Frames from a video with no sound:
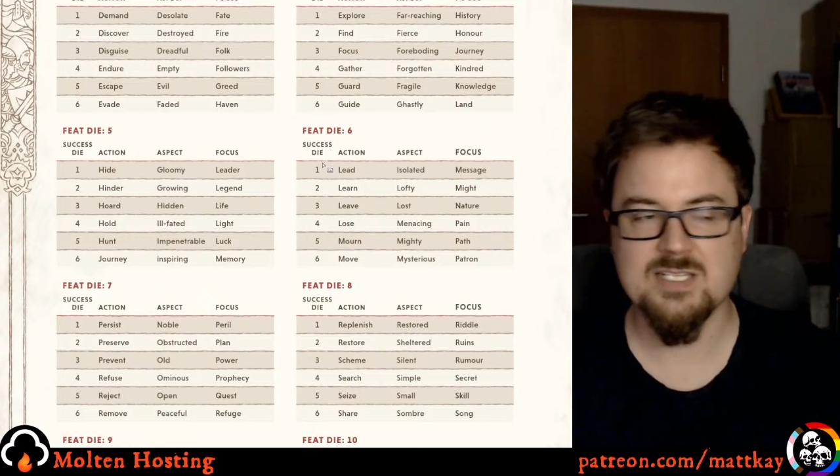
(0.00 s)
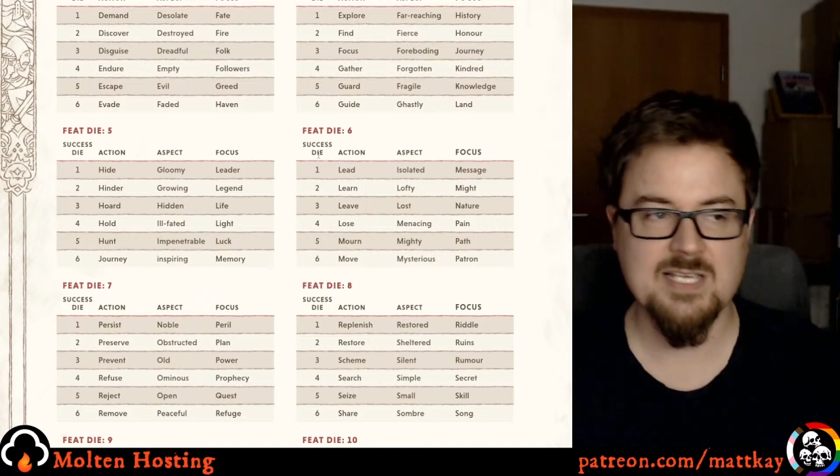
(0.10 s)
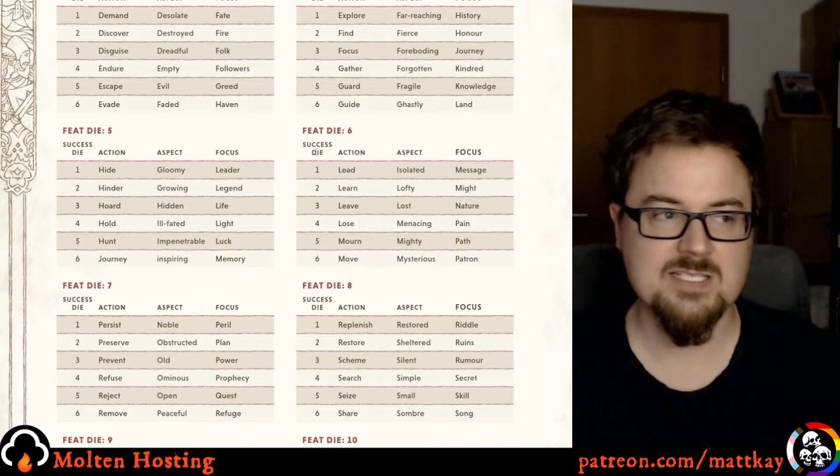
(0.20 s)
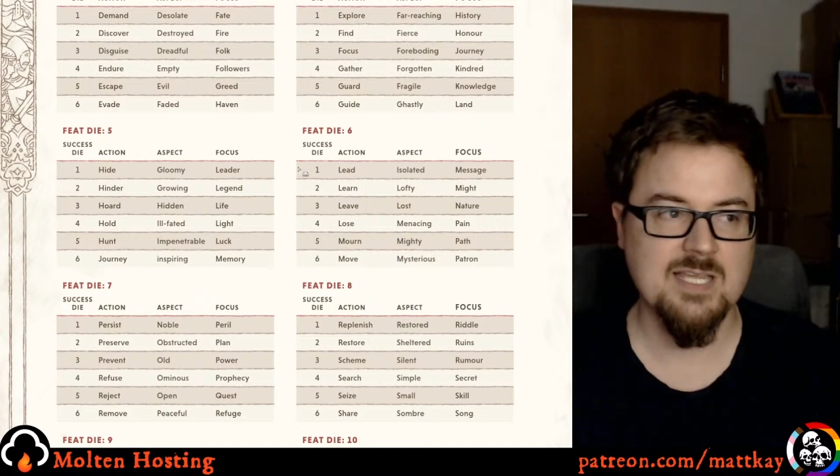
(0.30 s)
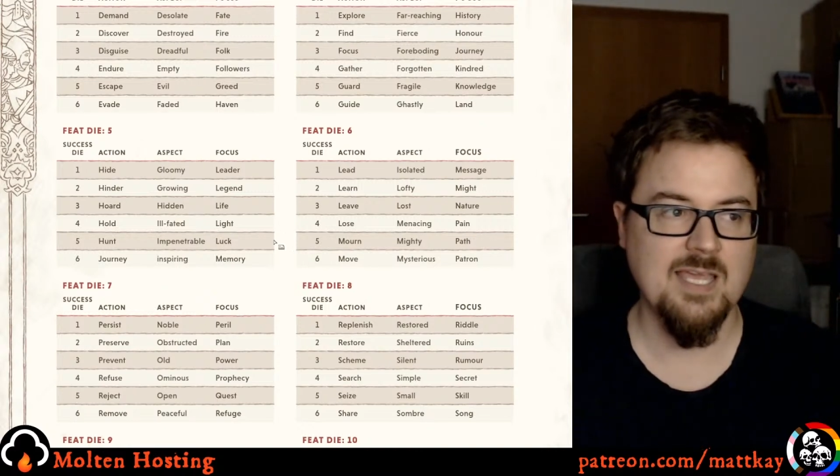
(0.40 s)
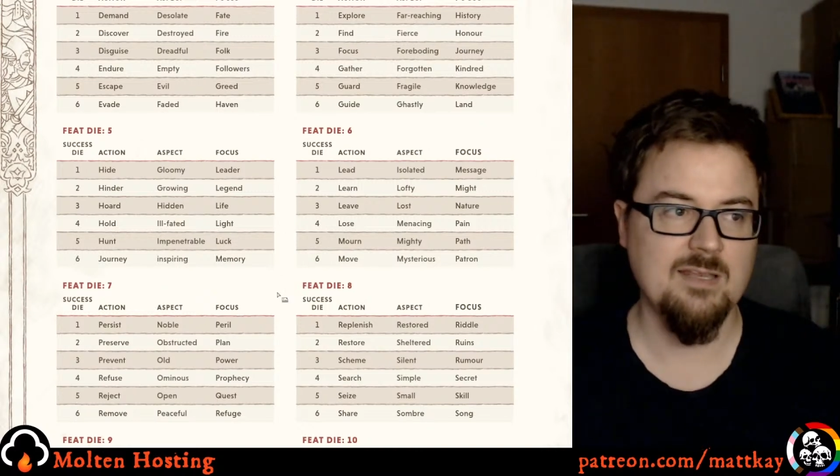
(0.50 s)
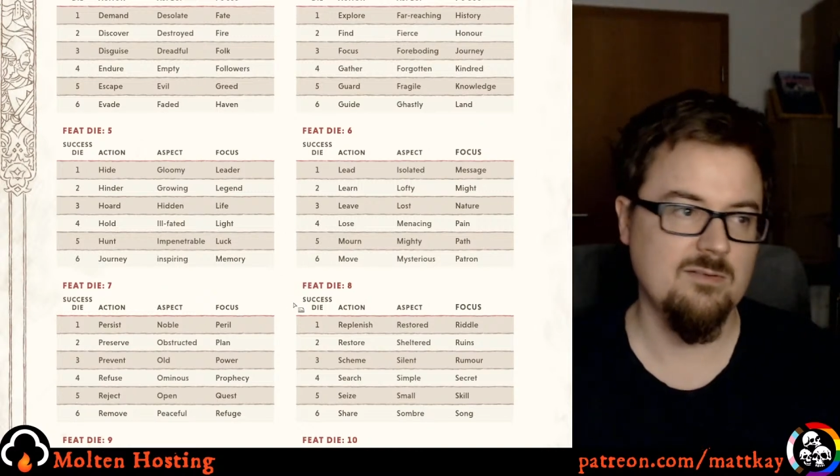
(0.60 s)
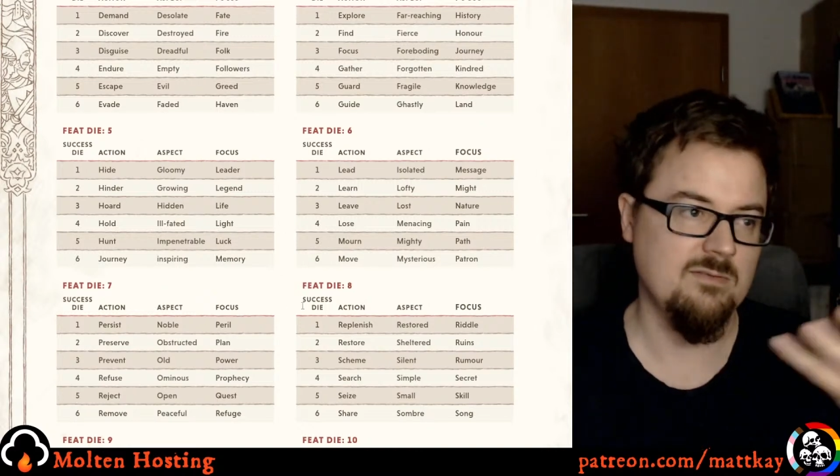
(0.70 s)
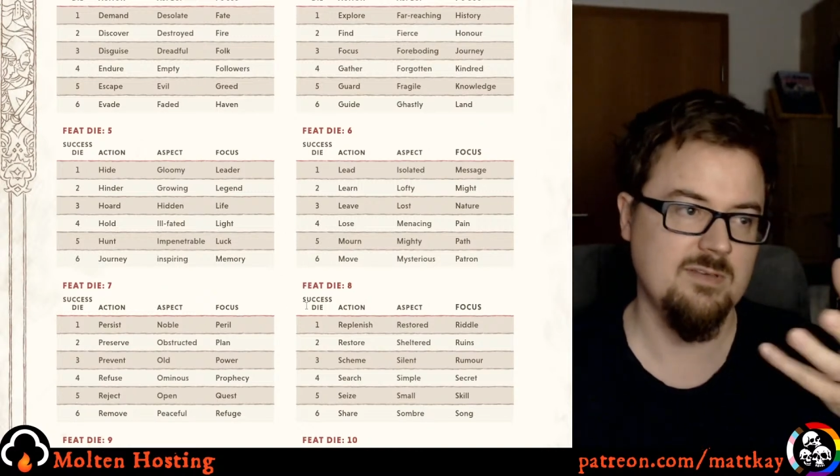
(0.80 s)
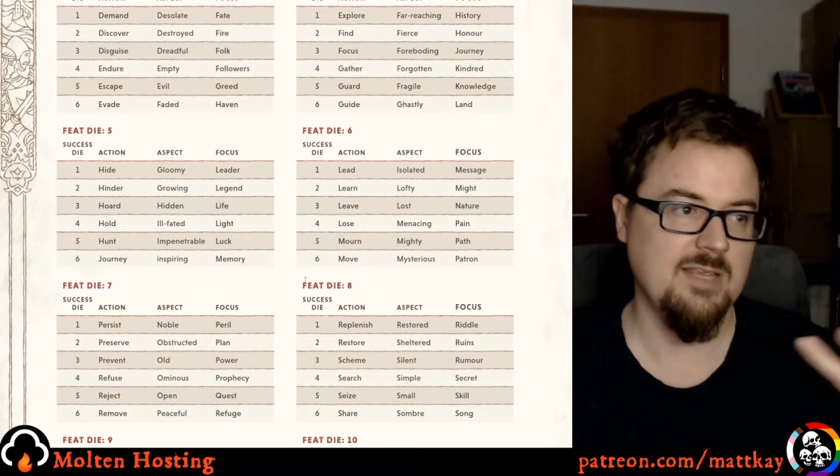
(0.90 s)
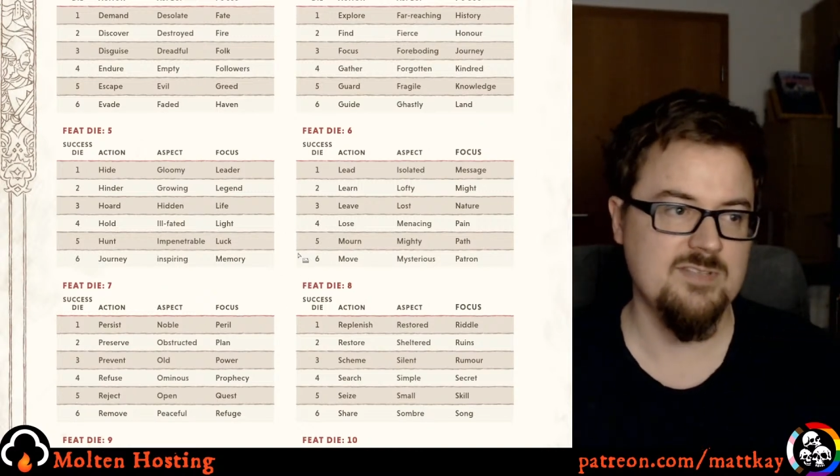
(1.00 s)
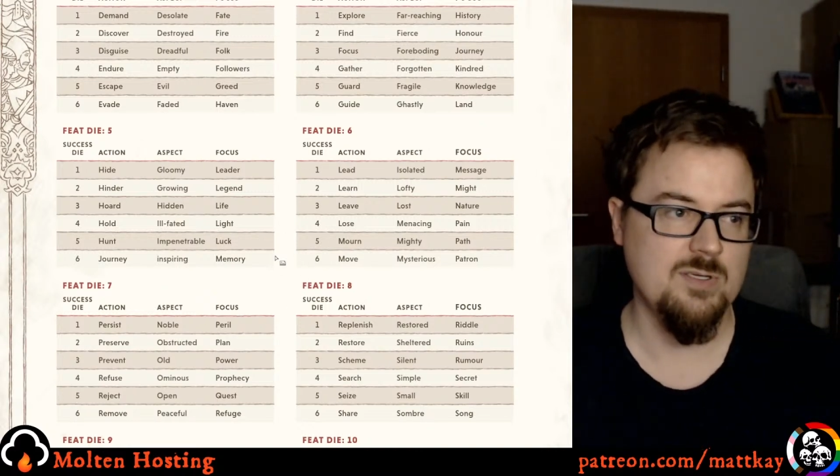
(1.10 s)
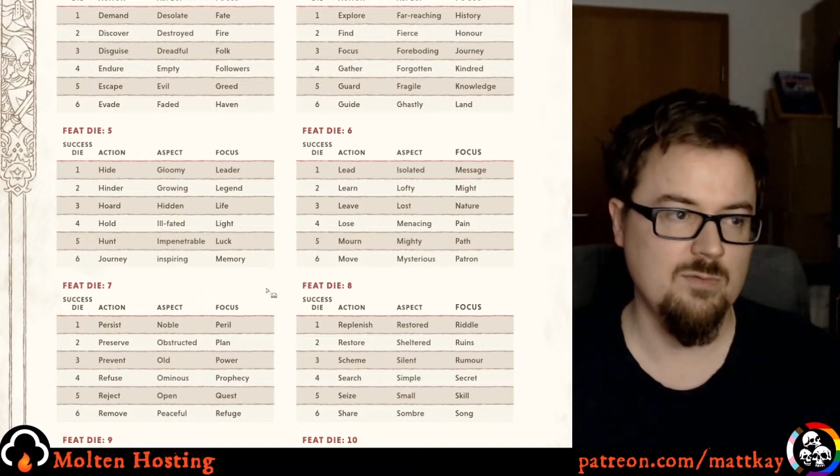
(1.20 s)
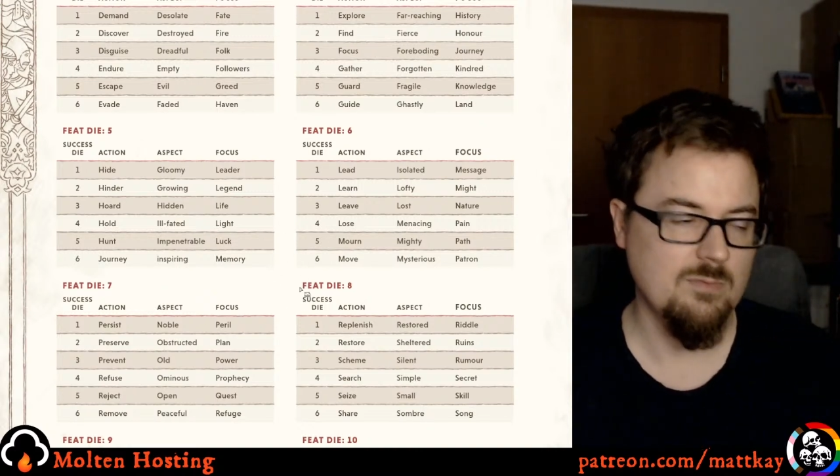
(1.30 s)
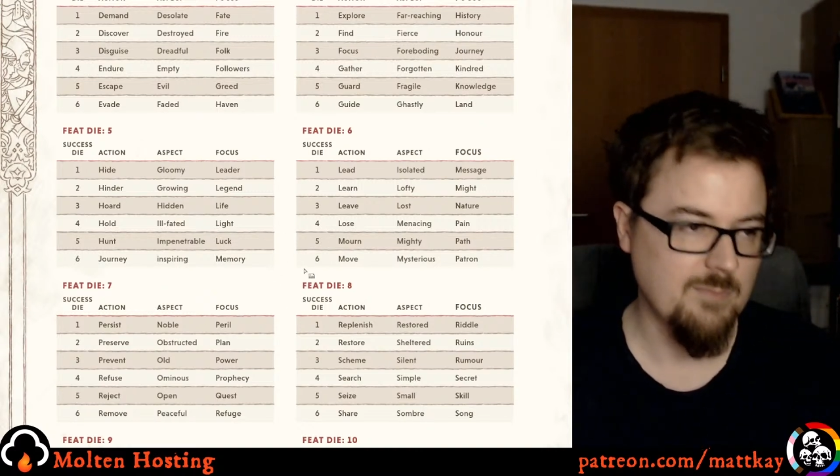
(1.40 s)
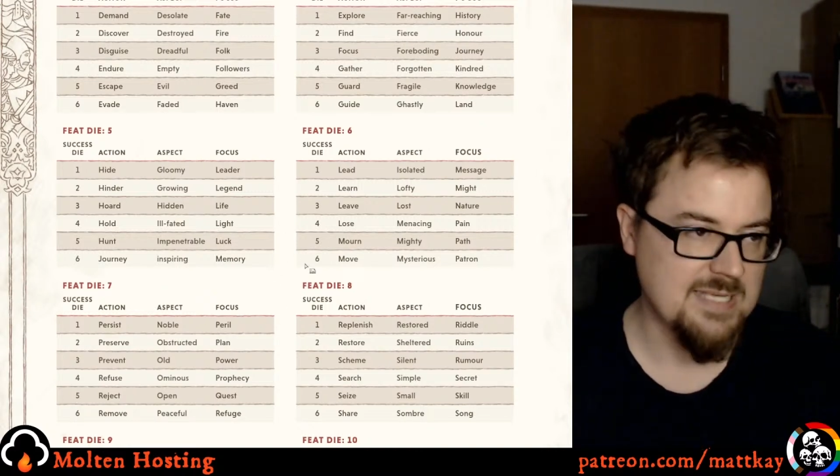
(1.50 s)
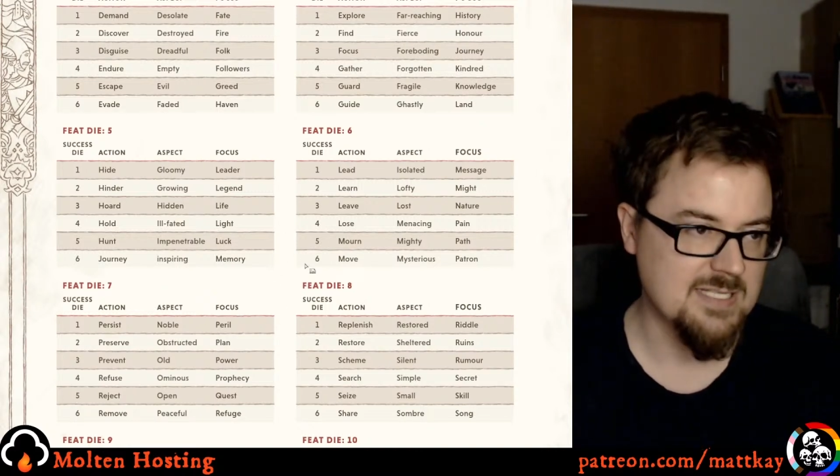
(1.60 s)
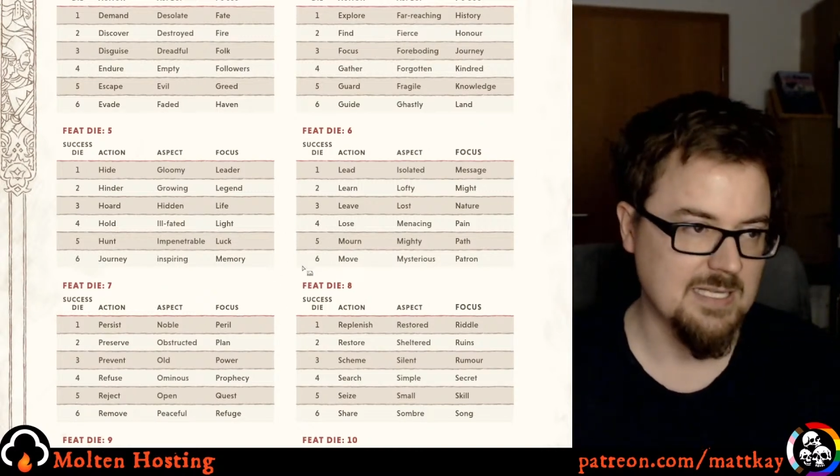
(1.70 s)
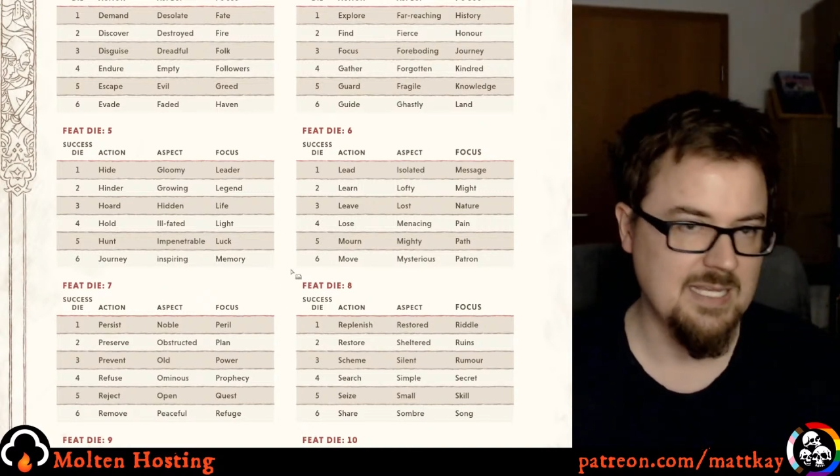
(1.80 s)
die gives you basically,